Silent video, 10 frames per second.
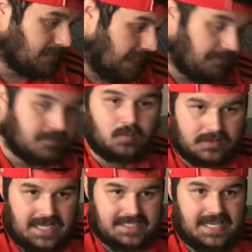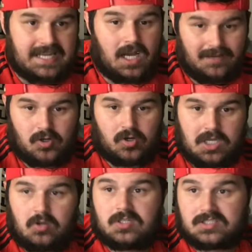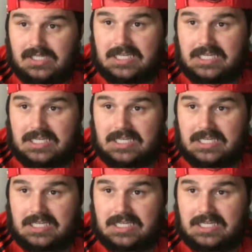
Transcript: yeah, with that said, I've got to go because I